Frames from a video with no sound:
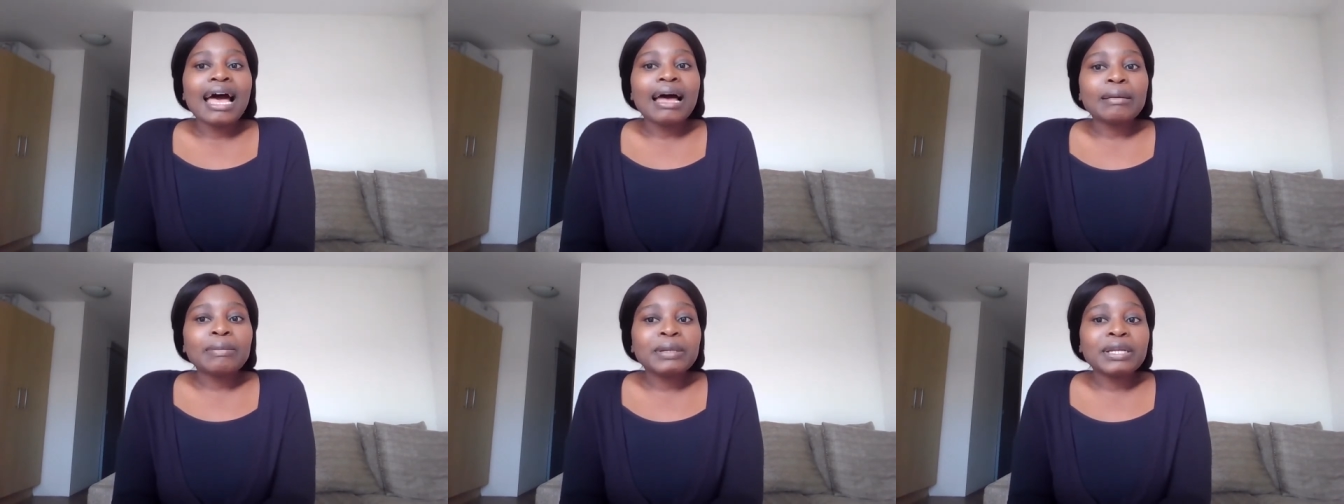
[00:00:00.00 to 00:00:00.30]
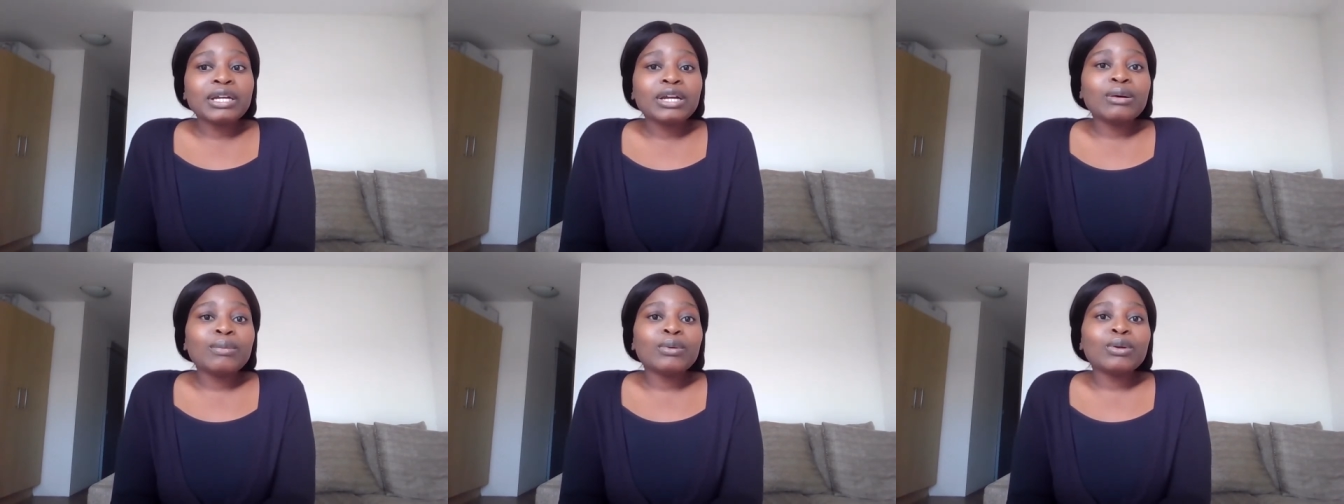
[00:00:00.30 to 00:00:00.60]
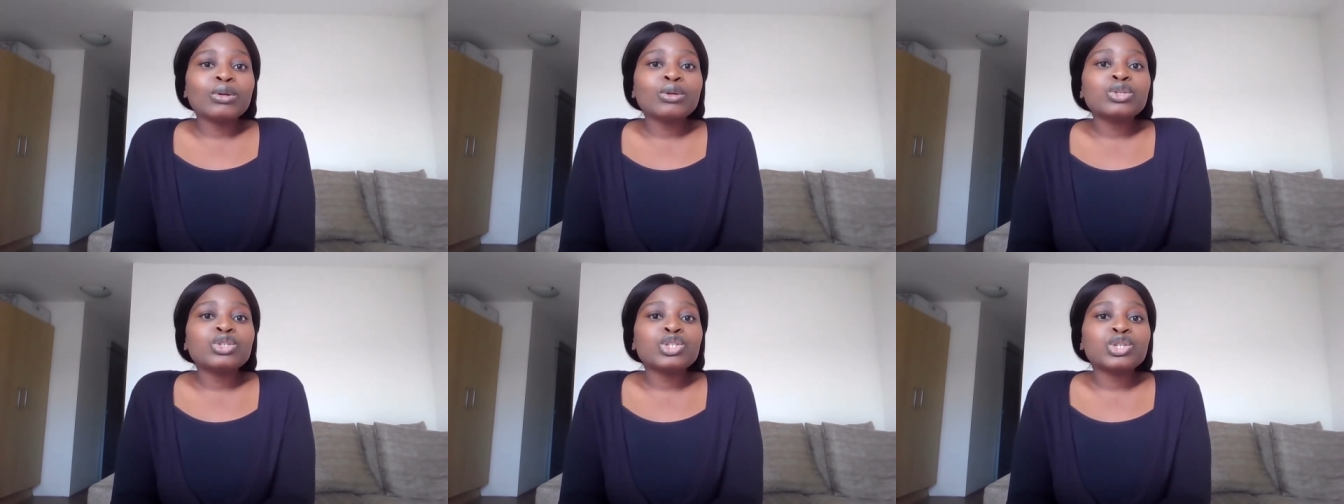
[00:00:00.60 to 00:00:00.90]

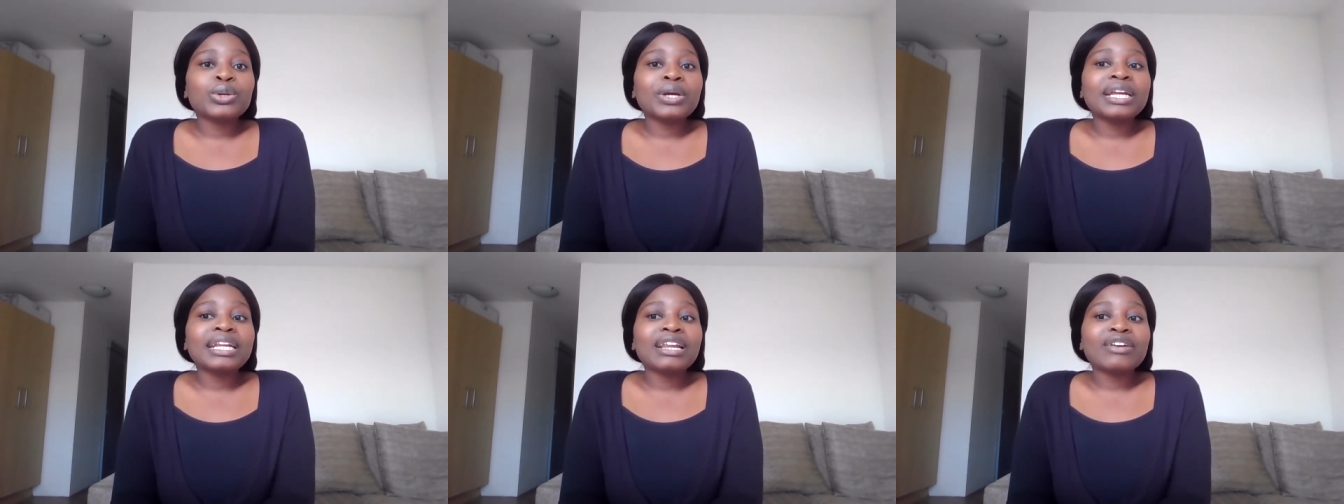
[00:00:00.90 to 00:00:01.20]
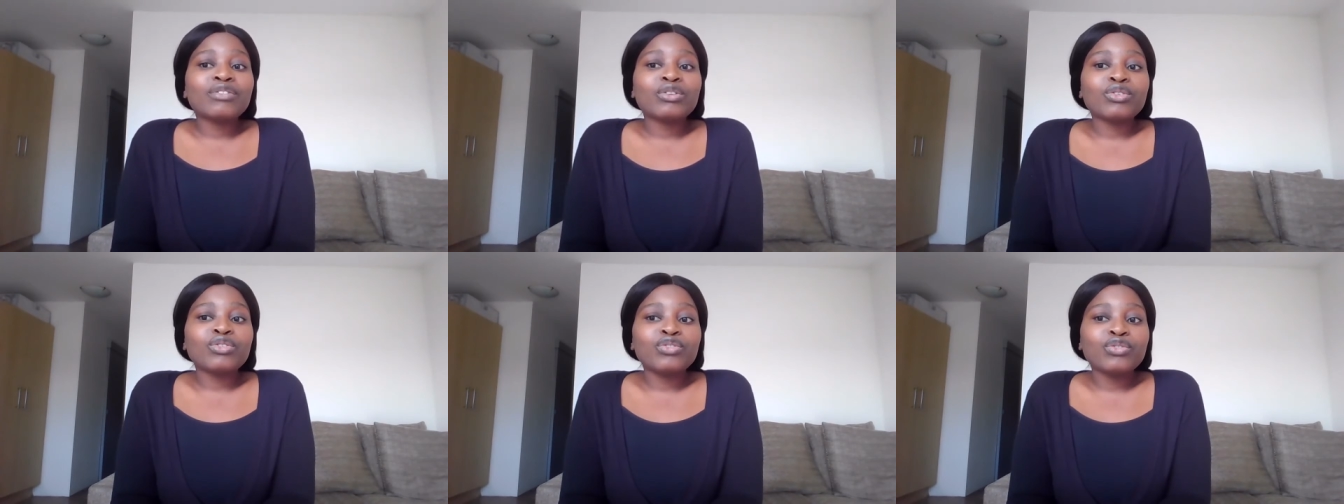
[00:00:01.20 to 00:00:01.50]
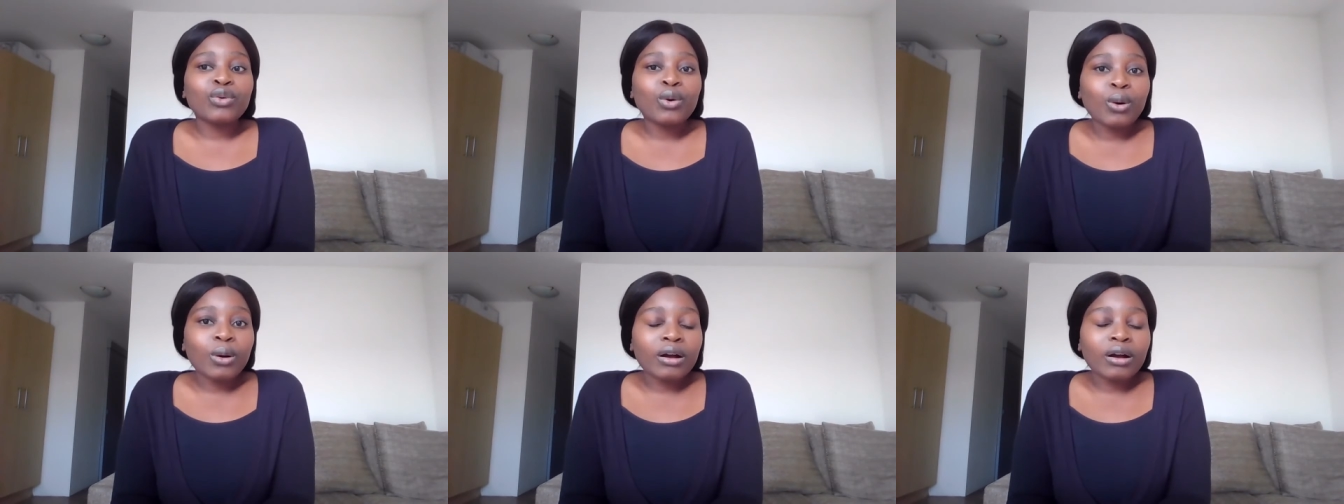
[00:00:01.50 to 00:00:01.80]
applicable during level
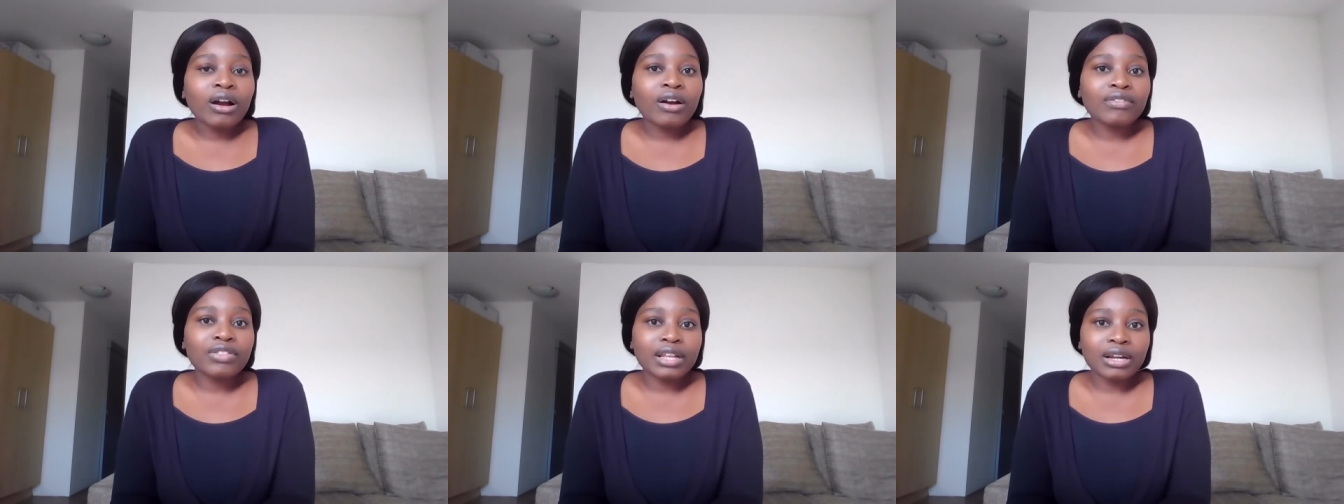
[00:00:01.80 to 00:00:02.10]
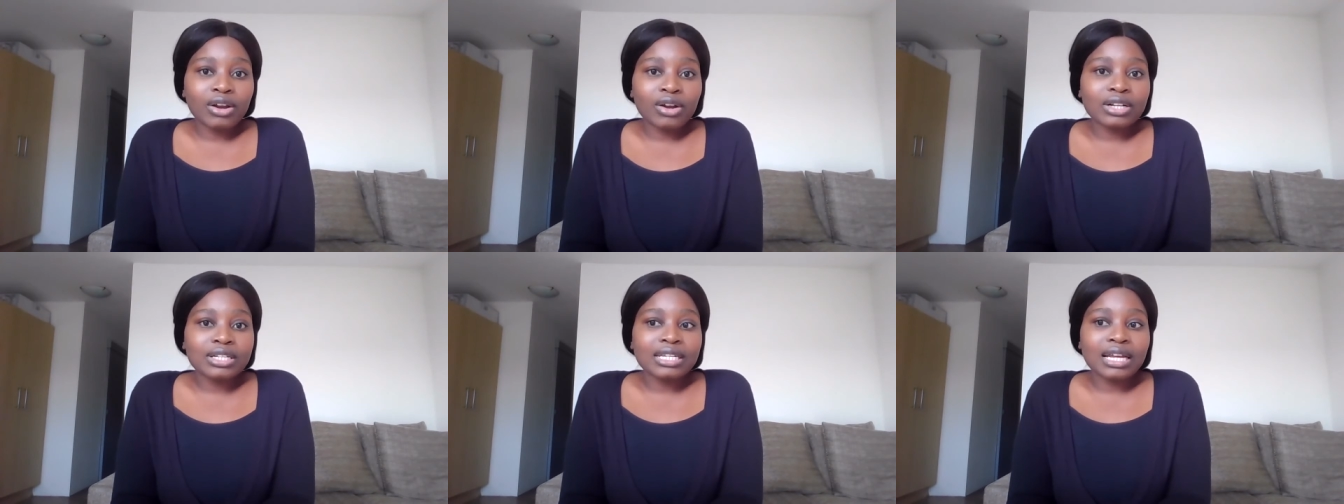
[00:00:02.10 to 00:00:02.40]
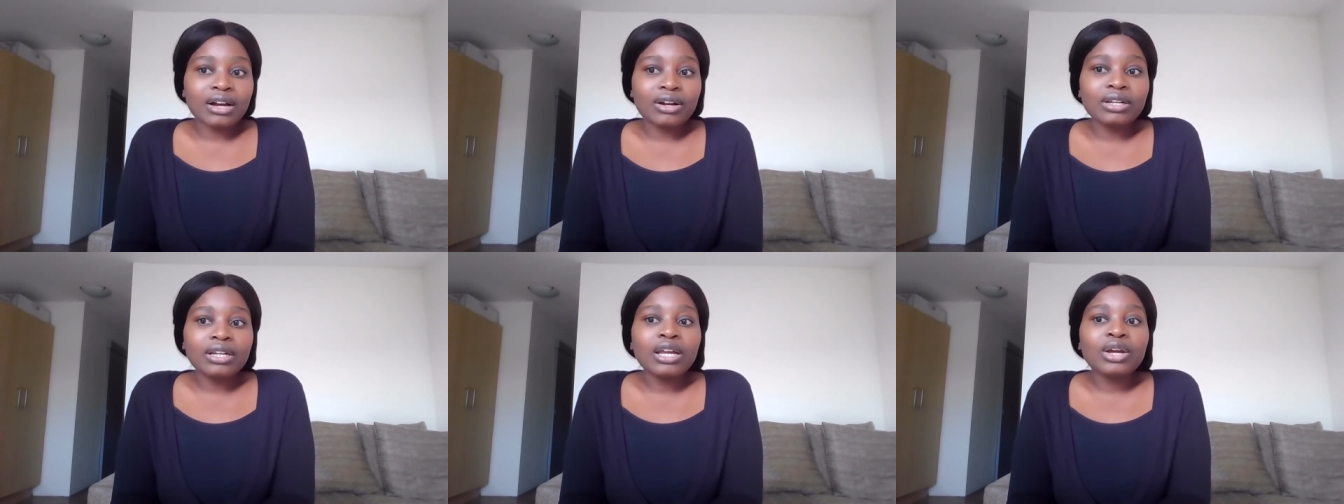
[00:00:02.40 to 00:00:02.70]
four of the
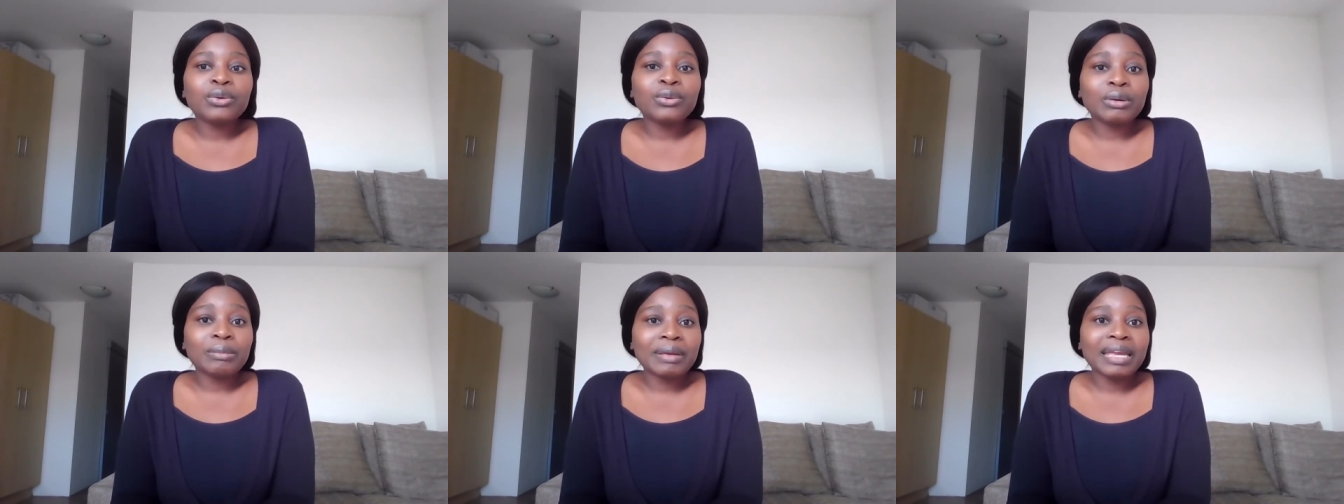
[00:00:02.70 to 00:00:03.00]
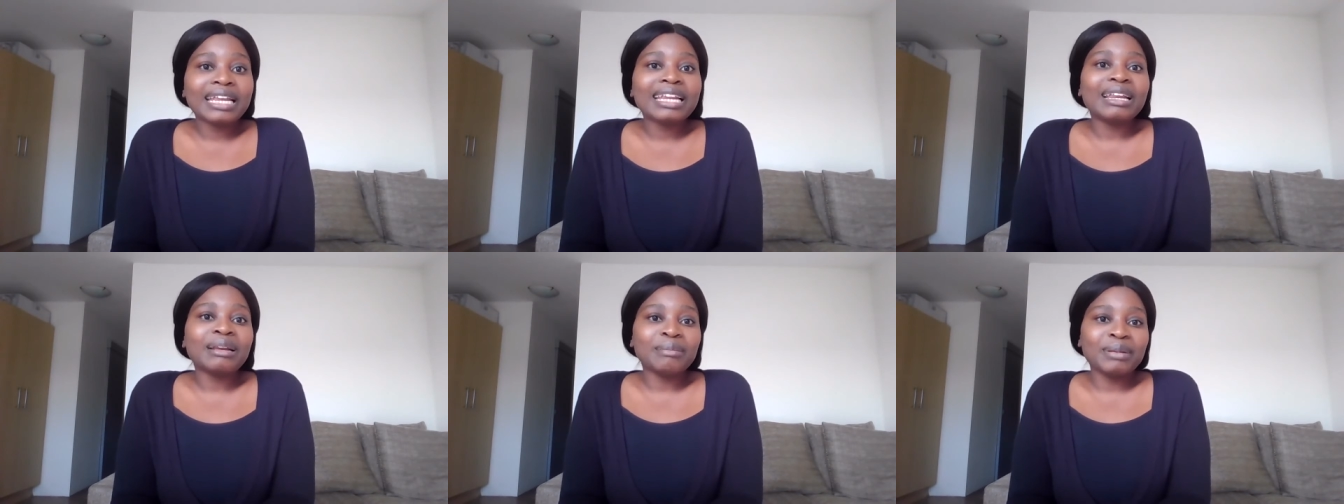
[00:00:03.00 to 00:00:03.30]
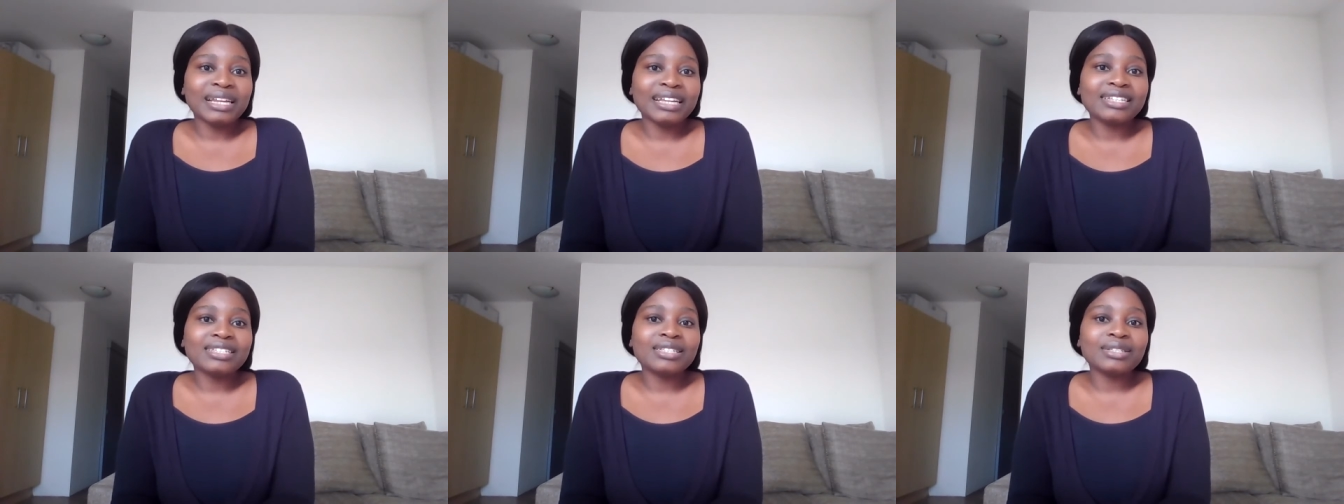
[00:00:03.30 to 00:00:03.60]
lockdown remain in
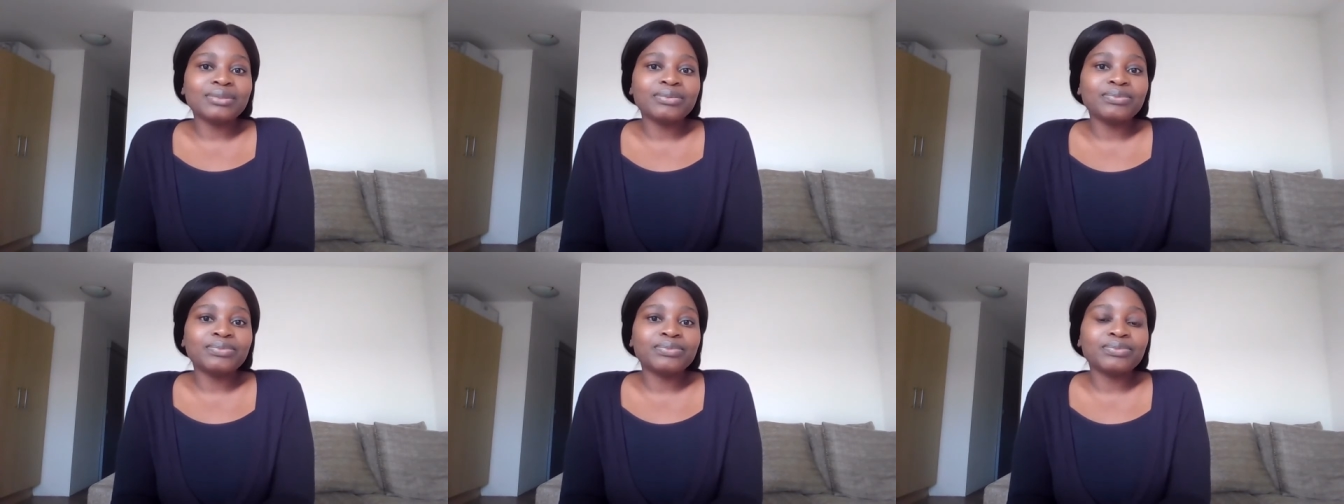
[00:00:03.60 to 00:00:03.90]
place.